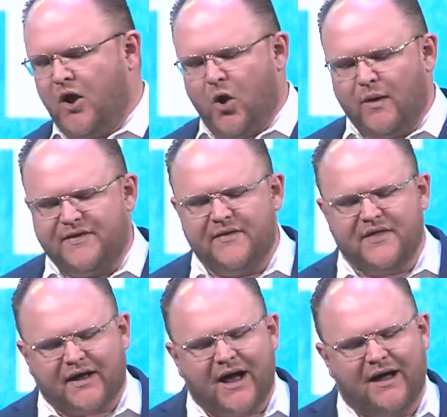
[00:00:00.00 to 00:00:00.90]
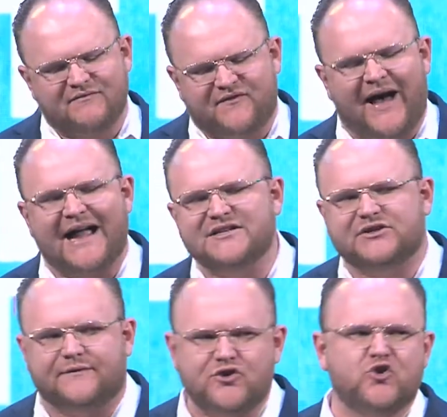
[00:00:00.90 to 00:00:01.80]
within the confines
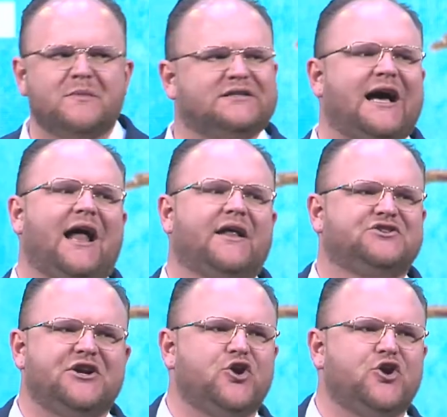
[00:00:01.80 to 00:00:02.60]
of pneumatology.